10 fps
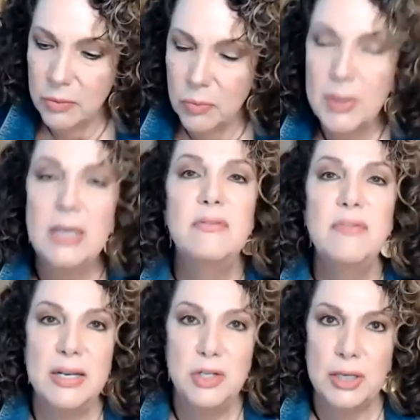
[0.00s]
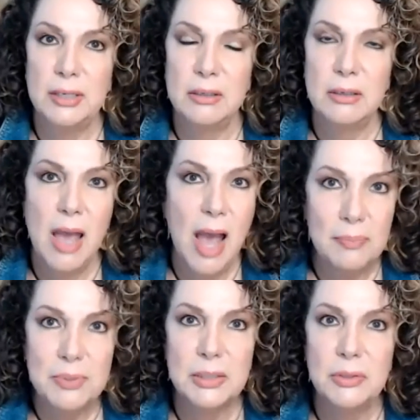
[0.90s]
reinvention,
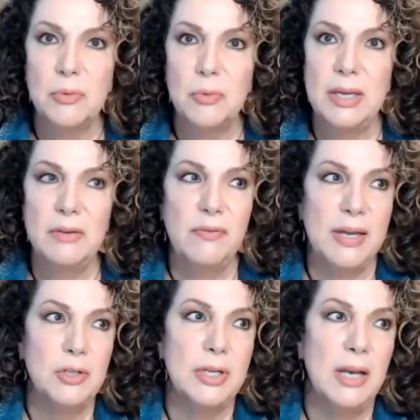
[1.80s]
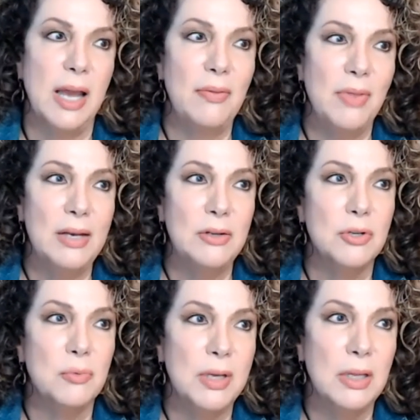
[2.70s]
absolute reinvention. And then
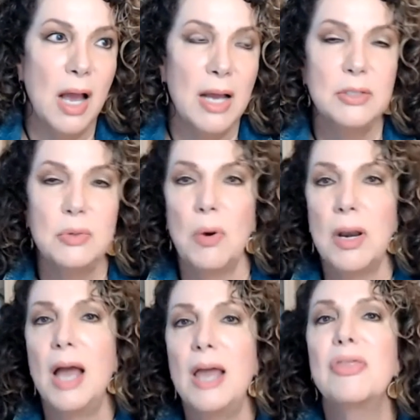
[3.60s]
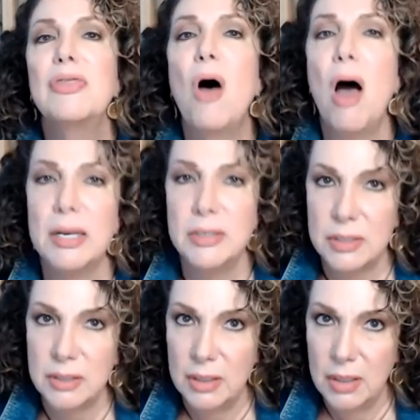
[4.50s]
to realize what I thought
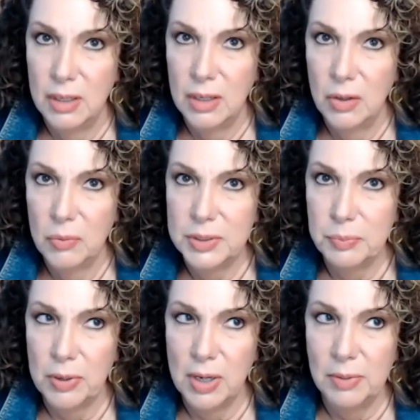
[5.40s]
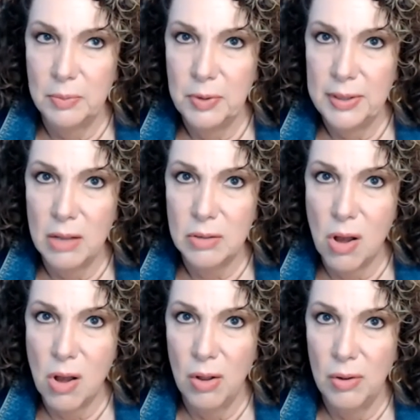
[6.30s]
was a problem with
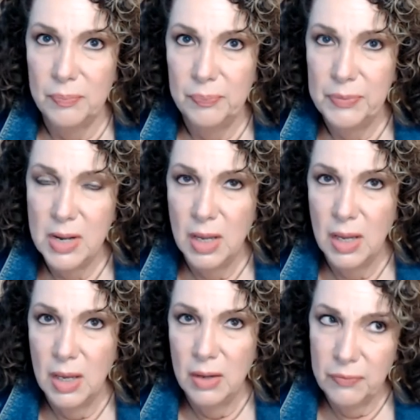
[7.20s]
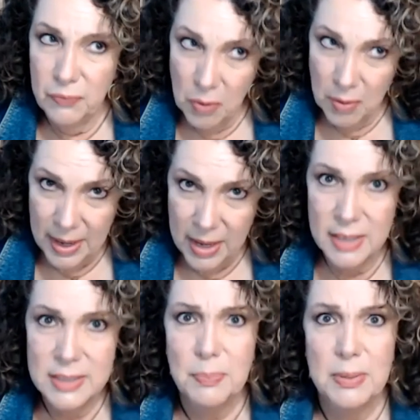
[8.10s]
alcohol for my
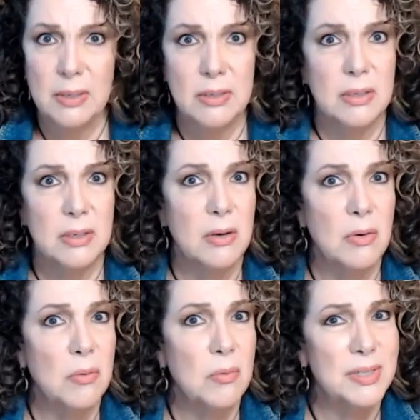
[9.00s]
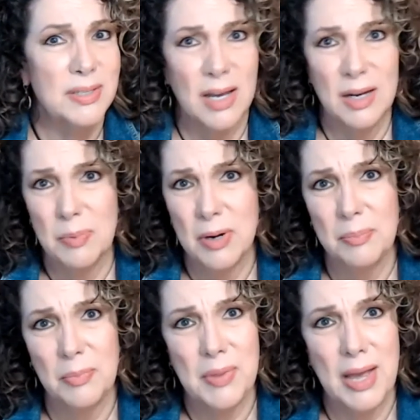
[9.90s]
husband was not a
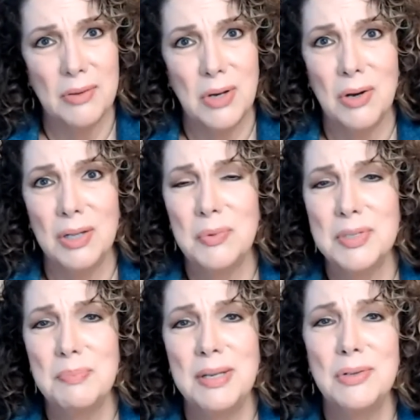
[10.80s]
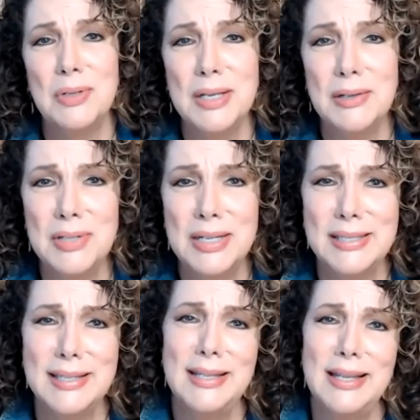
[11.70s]
problem with alcohol. It was mental
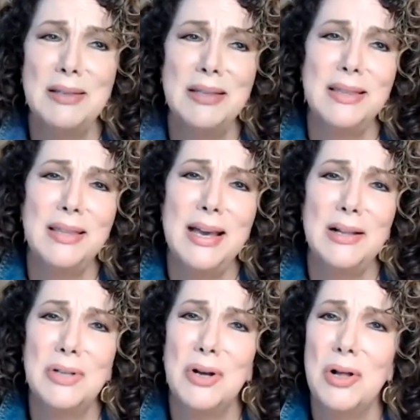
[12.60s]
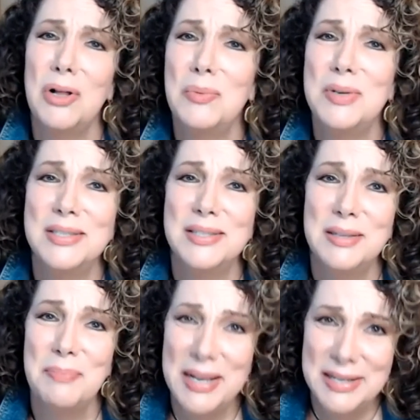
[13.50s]
illness, and that the alcohol was
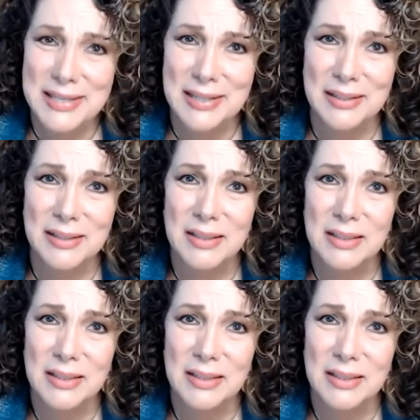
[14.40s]
the medicine